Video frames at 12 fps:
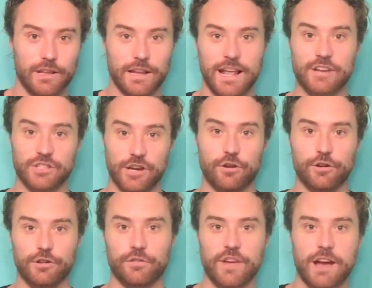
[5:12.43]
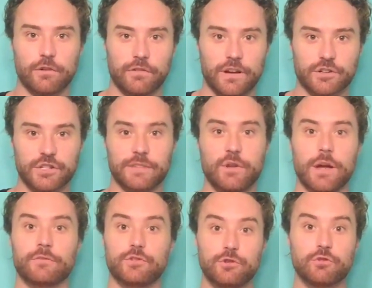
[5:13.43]
It can actually hurt your thyroid function if you
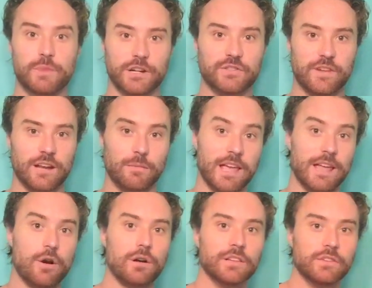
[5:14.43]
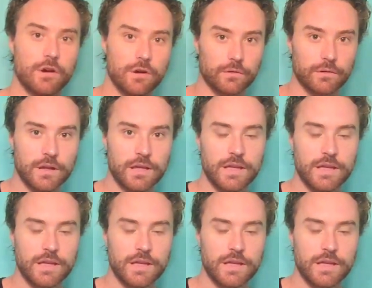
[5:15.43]
have too much vitamin A on its own.